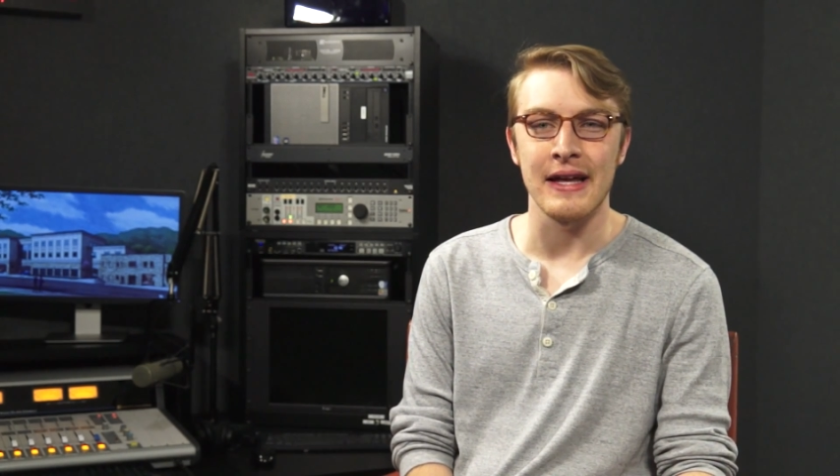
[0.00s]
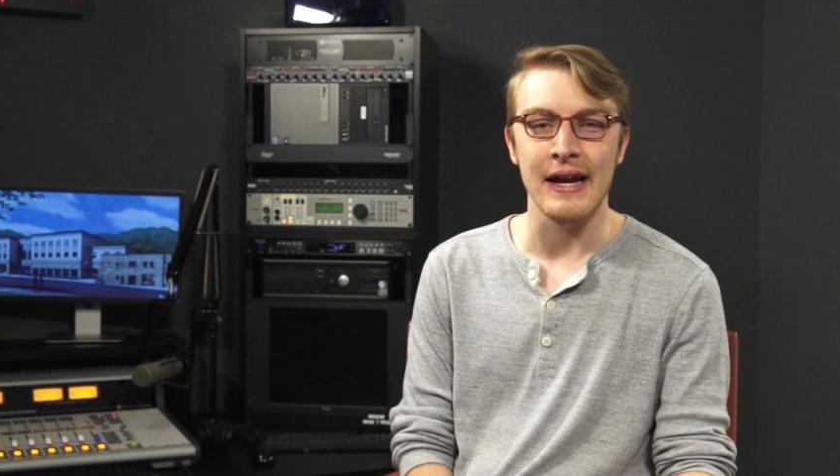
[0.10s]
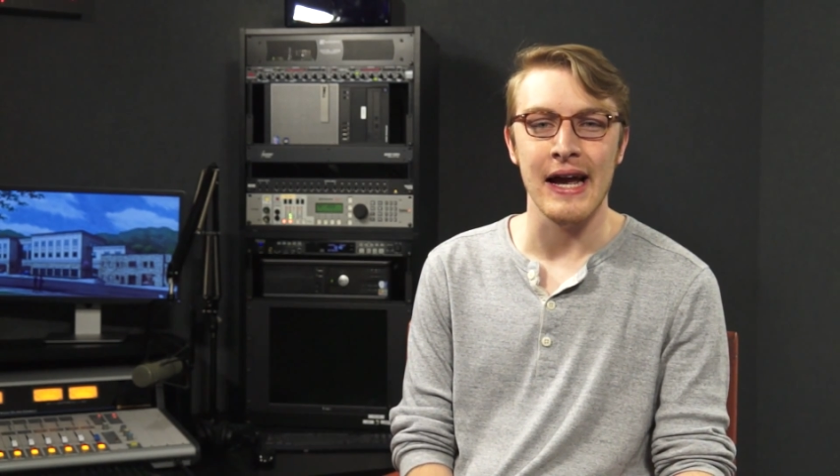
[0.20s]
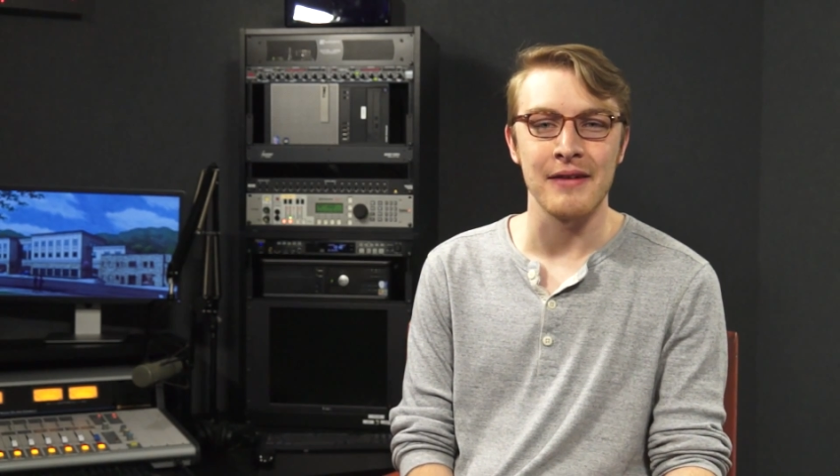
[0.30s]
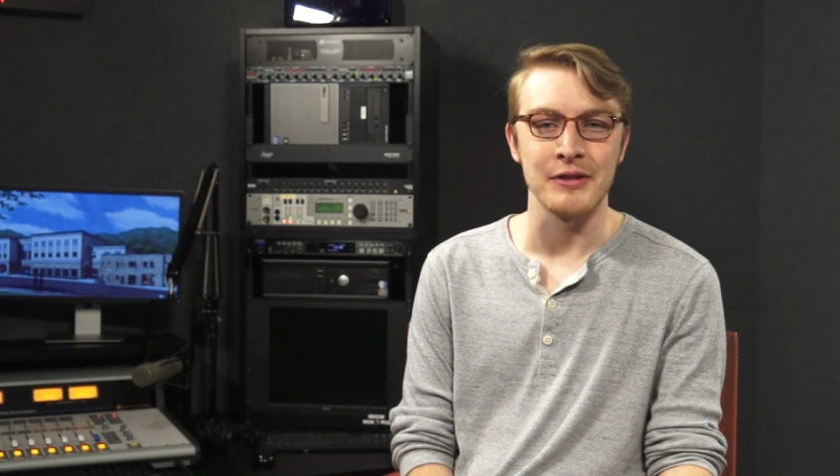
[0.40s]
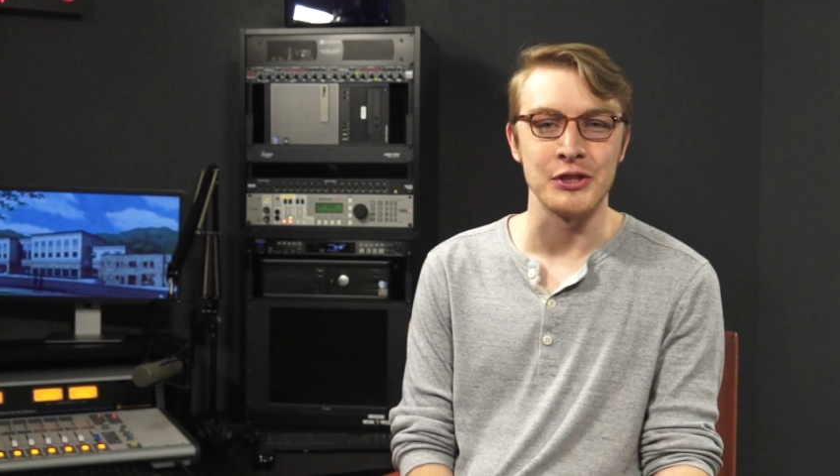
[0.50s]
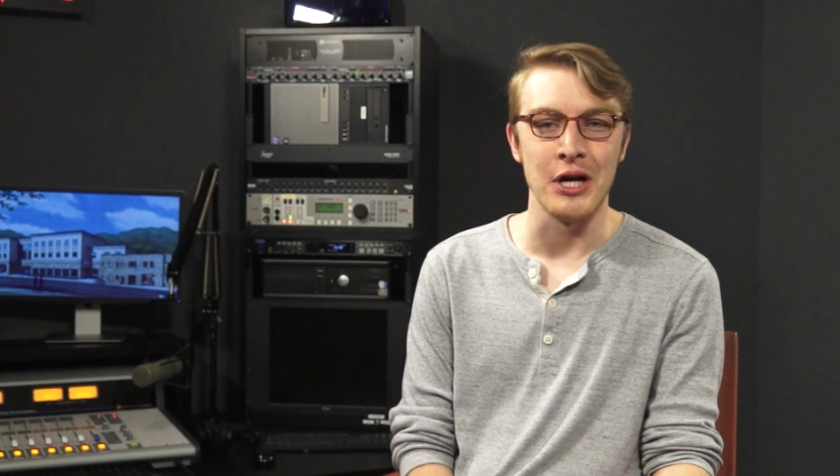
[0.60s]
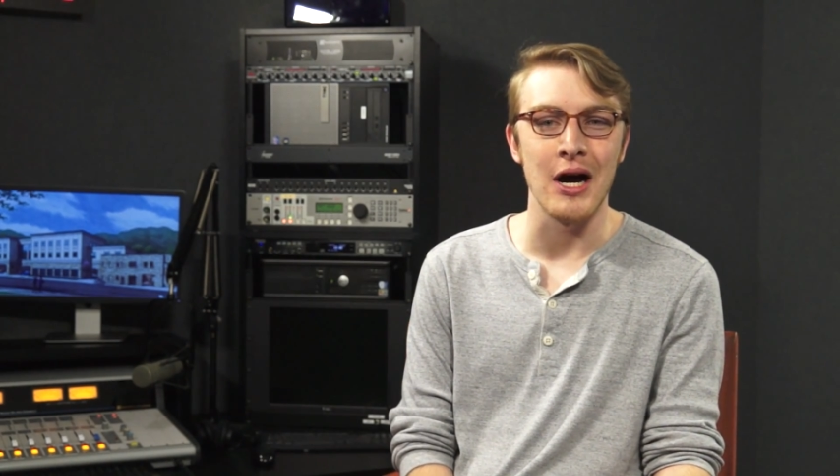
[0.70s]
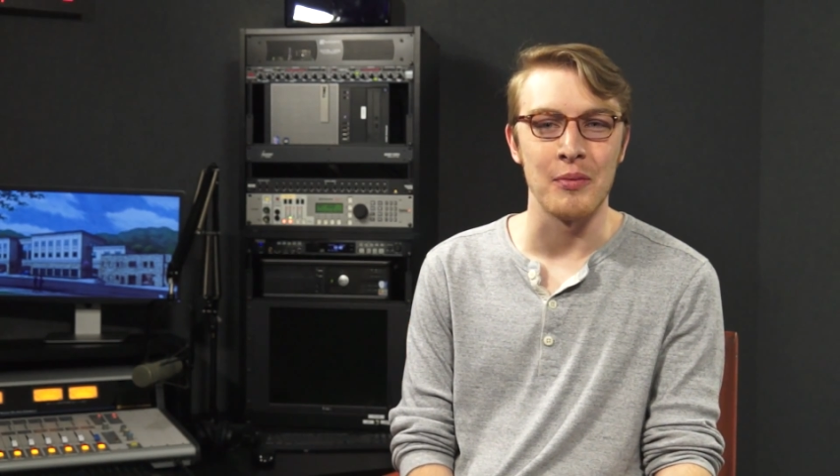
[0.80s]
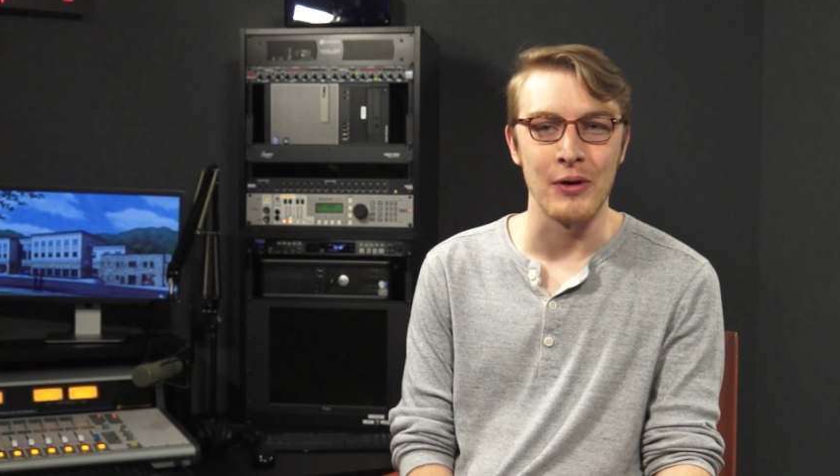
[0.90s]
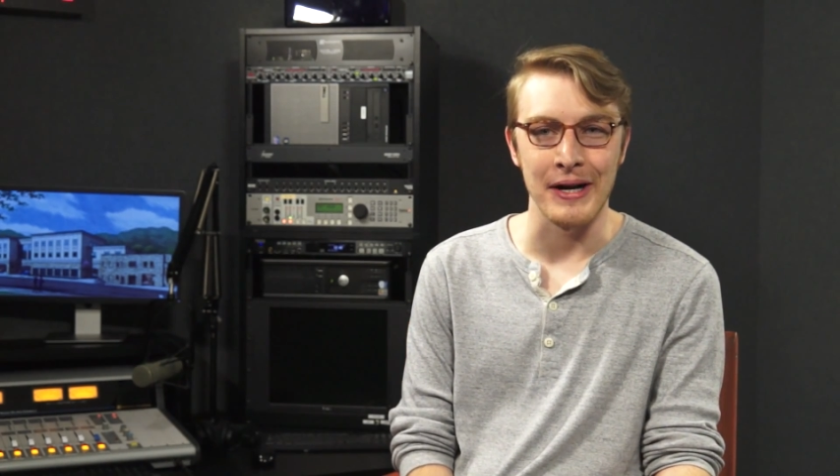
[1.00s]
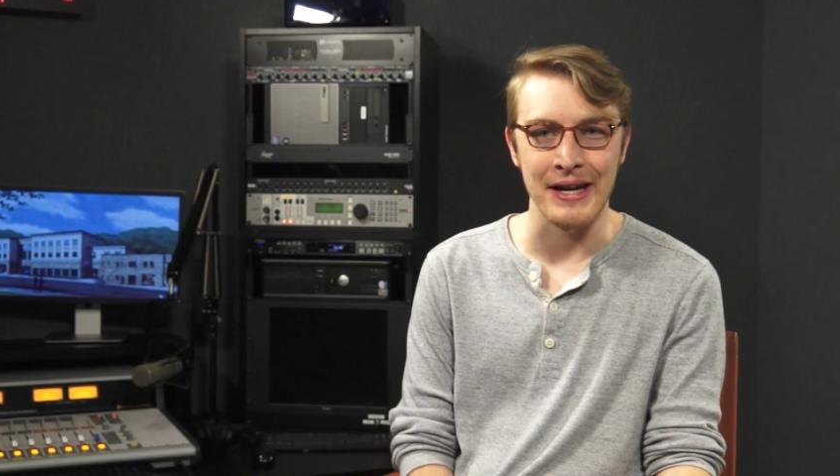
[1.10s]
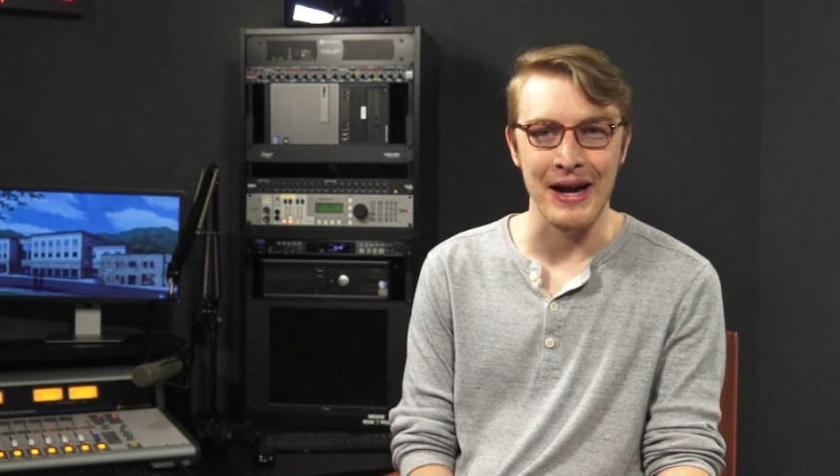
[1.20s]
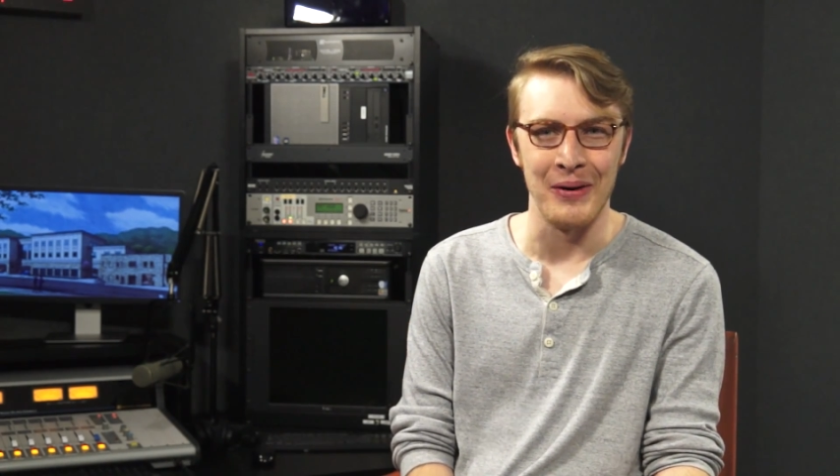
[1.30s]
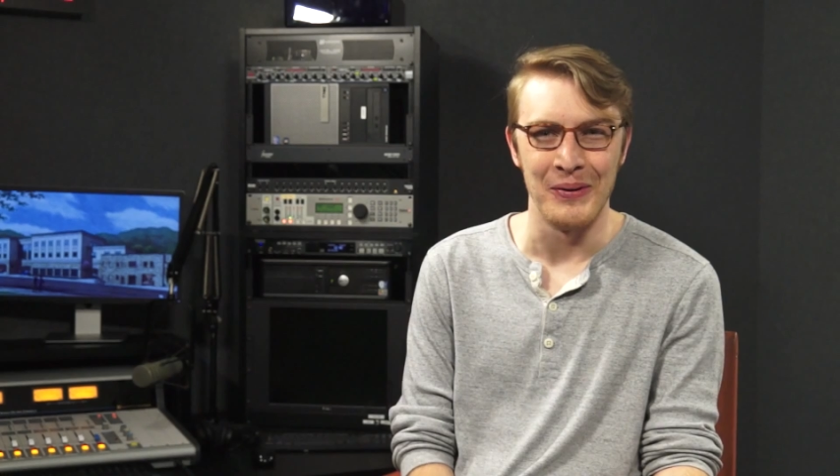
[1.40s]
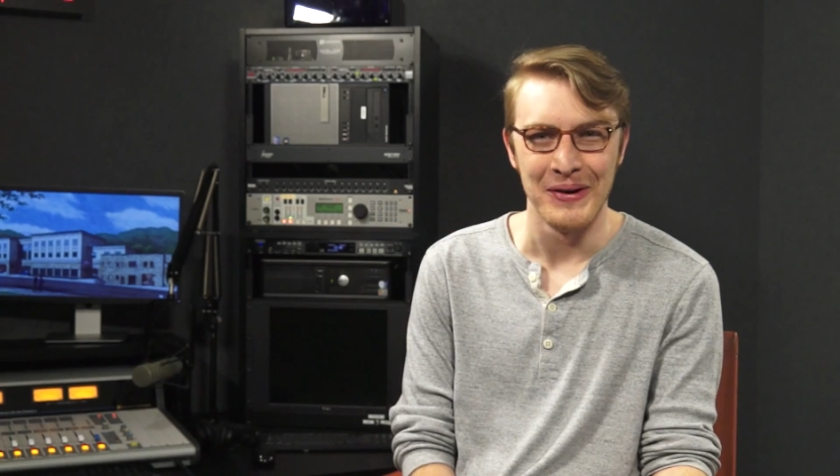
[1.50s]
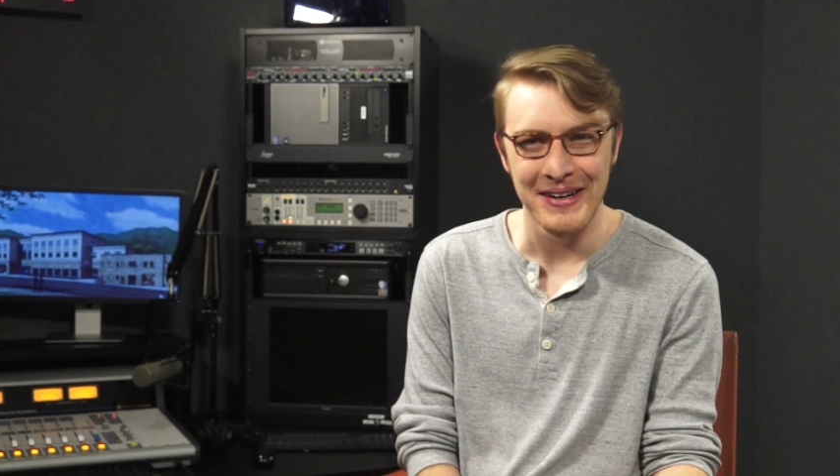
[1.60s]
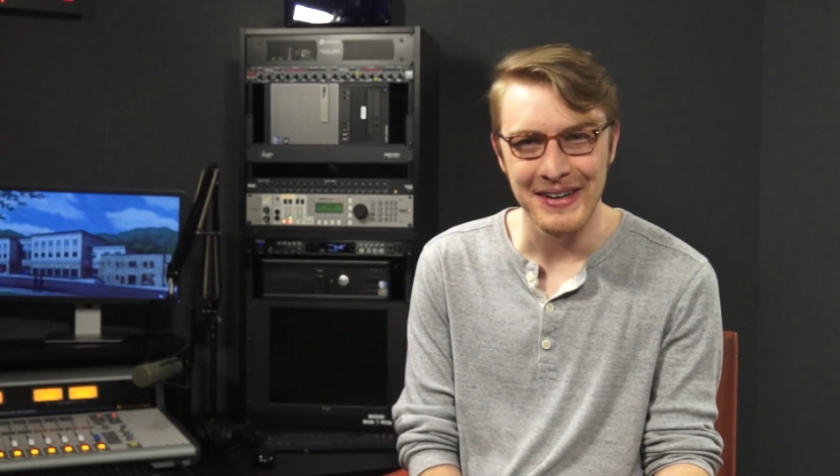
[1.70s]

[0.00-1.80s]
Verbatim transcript: that I have a job right now.